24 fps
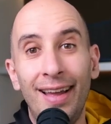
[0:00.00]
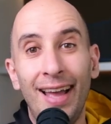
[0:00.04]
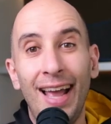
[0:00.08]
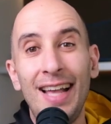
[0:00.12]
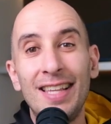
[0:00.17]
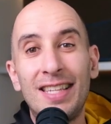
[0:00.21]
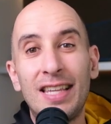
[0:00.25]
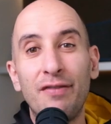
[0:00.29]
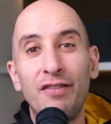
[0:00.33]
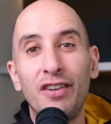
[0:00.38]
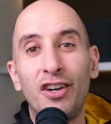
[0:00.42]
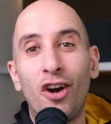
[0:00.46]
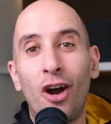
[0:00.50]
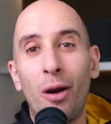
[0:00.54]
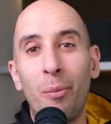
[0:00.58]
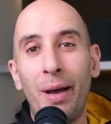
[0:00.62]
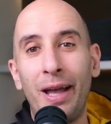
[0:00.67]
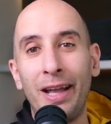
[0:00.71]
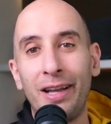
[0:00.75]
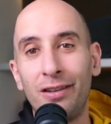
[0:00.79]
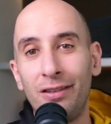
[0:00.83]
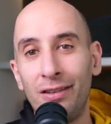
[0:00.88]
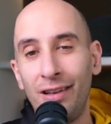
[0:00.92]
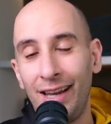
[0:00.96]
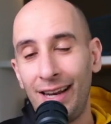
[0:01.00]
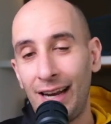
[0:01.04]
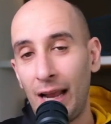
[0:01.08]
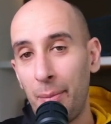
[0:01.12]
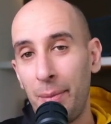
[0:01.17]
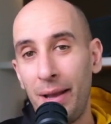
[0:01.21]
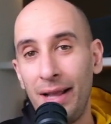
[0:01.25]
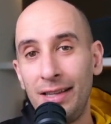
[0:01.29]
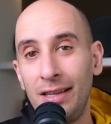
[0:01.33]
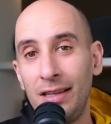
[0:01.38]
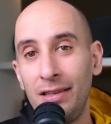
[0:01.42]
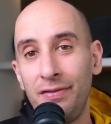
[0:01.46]
Hey, it's Evan Carmichael, and I
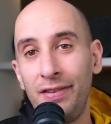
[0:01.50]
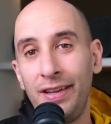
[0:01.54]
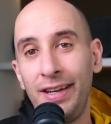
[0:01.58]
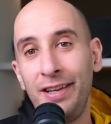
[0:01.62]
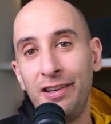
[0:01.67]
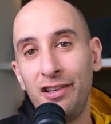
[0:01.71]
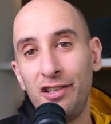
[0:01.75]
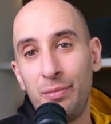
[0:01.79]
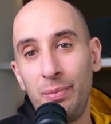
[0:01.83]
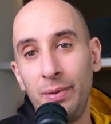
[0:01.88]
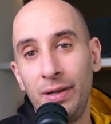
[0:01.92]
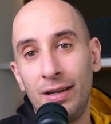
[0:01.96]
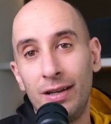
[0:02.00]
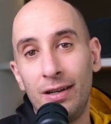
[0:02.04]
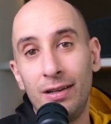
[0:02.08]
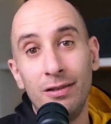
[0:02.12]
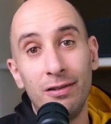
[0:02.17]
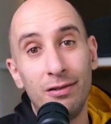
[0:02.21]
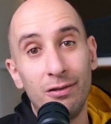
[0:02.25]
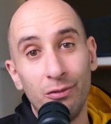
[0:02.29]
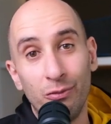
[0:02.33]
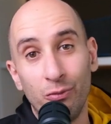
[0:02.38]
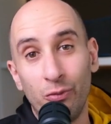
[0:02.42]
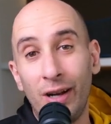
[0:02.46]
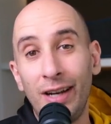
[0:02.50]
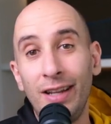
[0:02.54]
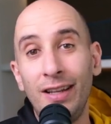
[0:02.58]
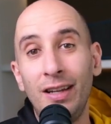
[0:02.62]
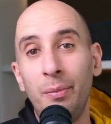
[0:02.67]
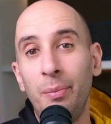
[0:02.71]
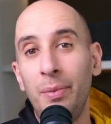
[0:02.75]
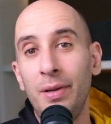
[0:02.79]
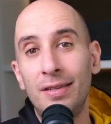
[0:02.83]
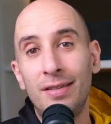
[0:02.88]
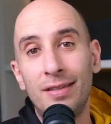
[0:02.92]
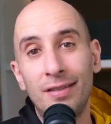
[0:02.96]
make these videos because running
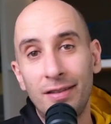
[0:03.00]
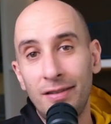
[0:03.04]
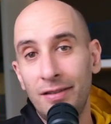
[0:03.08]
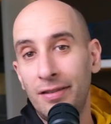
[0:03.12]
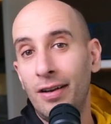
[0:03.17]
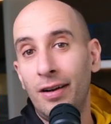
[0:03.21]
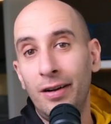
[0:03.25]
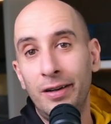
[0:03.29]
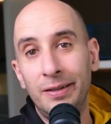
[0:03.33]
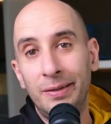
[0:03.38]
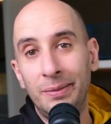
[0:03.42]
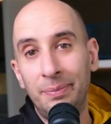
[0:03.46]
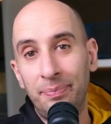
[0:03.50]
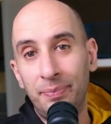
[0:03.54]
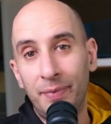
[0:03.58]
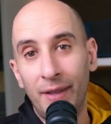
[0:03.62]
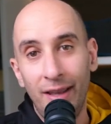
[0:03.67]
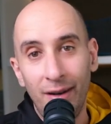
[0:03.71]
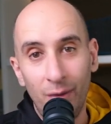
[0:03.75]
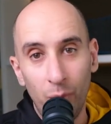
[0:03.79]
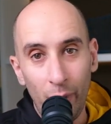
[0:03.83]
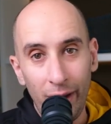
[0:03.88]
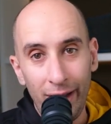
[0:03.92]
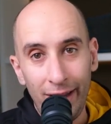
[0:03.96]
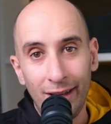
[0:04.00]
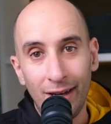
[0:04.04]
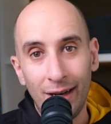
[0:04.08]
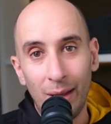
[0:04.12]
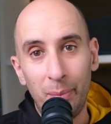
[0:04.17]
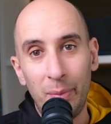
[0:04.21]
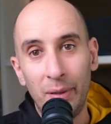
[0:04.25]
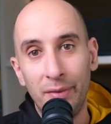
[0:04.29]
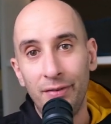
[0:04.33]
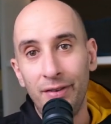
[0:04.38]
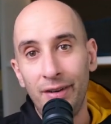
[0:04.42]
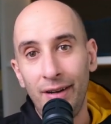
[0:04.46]
a business is hard, and waking
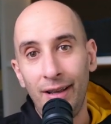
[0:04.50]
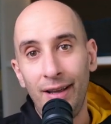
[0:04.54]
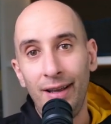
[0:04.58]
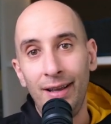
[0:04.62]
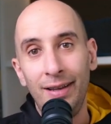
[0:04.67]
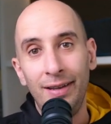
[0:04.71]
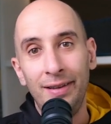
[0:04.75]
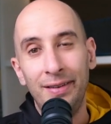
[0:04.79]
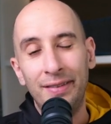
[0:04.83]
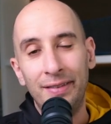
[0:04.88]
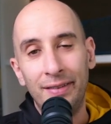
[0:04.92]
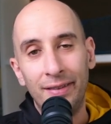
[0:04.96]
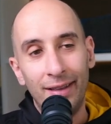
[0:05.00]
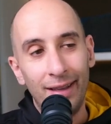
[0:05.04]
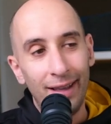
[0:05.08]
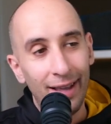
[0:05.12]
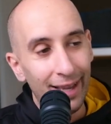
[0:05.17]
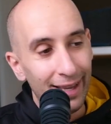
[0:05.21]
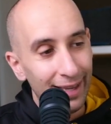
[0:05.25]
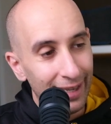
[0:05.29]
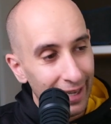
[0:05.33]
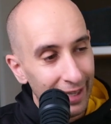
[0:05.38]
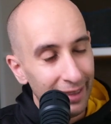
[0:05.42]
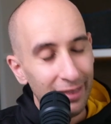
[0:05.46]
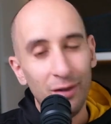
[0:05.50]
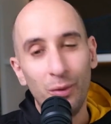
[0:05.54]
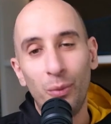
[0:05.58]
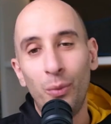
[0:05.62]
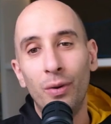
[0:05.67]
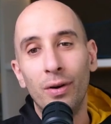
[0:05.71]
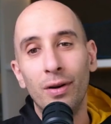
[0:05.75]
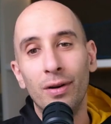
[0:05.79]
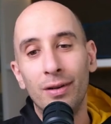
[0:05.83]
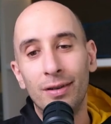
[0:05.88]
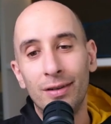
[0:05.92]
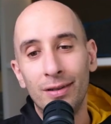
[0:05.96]
up every day and getting to
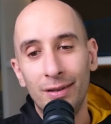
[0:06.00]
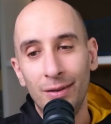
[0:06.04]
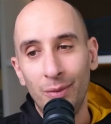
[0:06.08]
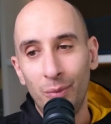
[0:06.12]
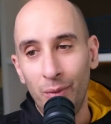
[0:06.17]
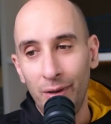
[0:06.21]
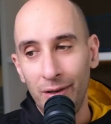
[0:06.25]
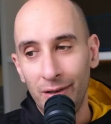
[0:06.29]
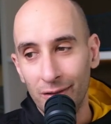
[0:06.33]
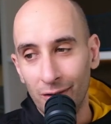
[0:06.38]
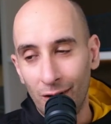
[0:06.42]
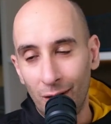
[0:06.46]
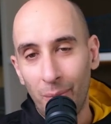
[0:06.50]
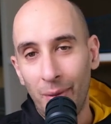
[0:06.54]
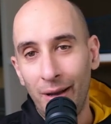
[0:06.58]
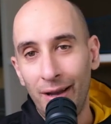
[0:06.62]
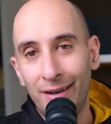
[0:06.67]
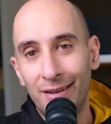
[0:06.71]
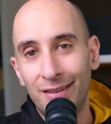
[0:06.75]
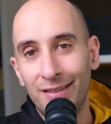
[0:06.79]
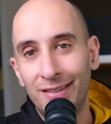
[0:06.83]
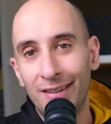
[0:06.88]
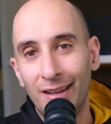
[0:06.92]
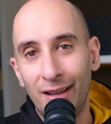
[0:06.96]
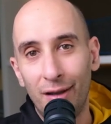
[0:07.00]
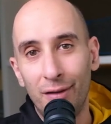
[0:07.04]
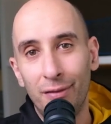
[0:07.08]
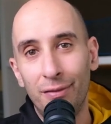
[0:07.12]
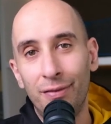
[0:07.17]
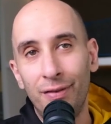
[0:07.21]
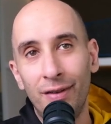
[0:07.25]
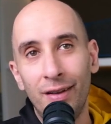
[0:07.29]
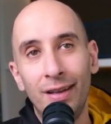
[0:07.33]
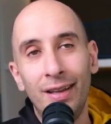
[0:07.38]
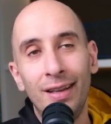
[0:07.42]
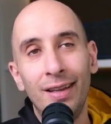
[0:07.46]
work when you're all by
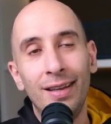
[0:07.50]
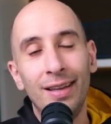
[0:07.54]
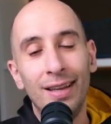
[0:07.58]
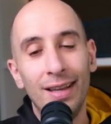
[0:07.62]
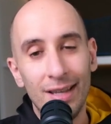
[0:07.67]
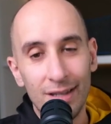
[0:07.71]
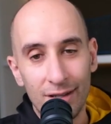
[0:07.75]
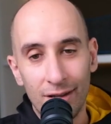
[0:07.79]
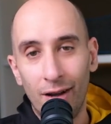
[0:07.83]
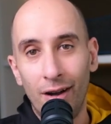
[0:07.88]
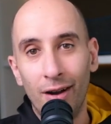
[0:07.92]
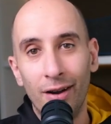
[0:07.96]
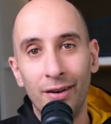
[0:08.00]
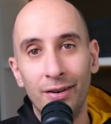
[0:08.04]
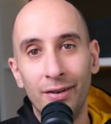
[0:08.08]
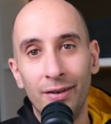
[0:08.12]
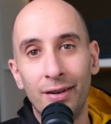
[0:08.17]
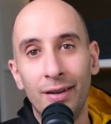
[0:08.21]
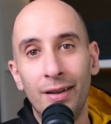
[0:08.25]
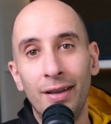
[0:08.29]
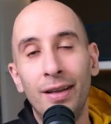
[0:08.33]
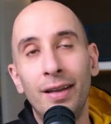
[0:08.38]
yourself is hard.